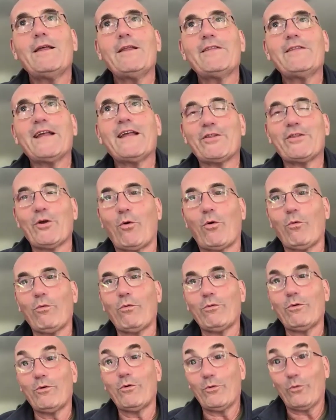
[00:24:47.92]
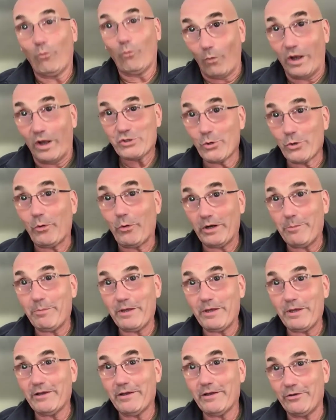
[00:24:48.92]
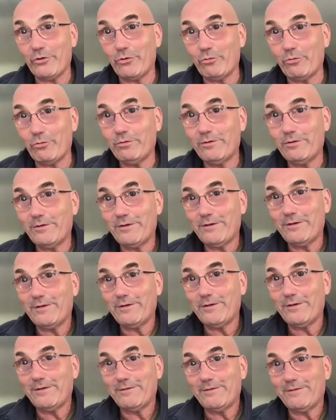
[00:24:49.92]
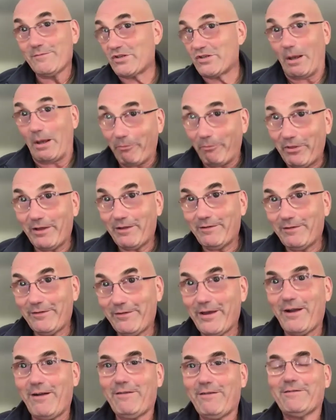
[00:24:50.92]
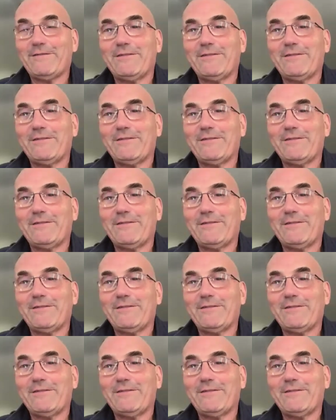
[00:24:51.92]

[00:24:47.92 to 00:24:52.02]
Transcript: that there was going to be a new something there.